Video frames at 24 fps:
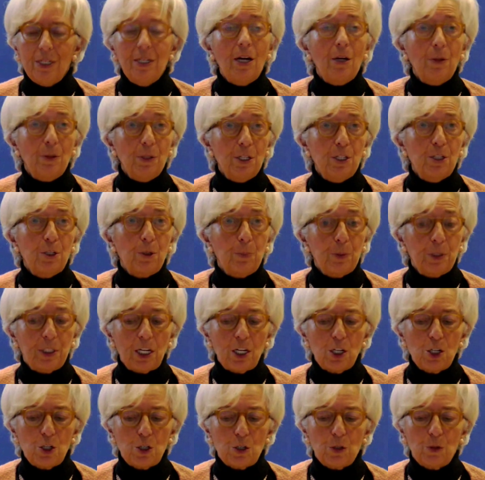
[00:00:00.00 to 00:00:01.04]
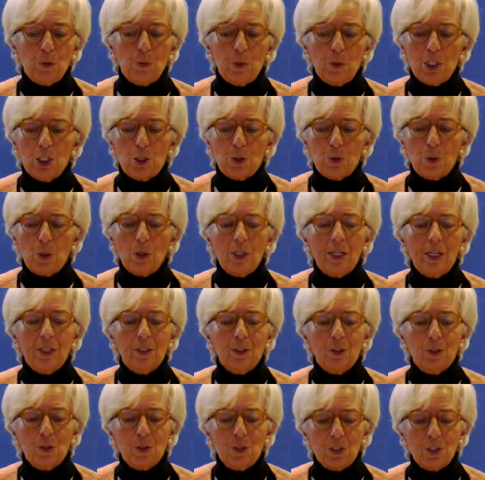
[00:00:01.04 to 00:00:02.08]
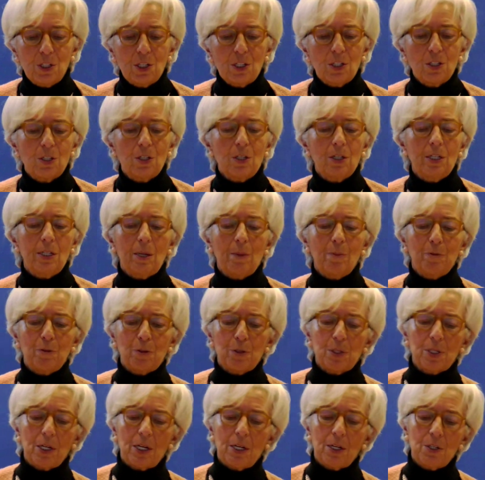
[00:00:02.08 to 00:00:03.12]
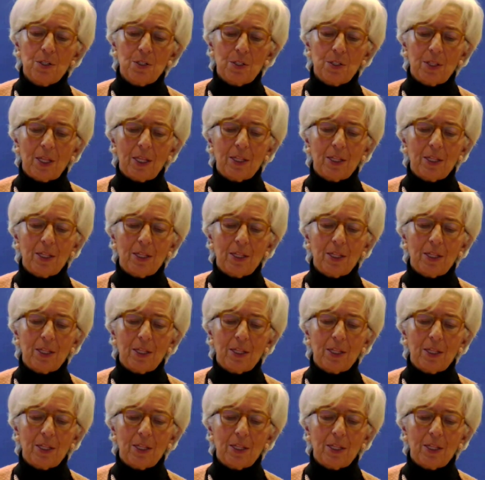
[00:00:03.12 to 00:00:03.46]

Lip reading: our interpretation, we strongly and consistently emphasize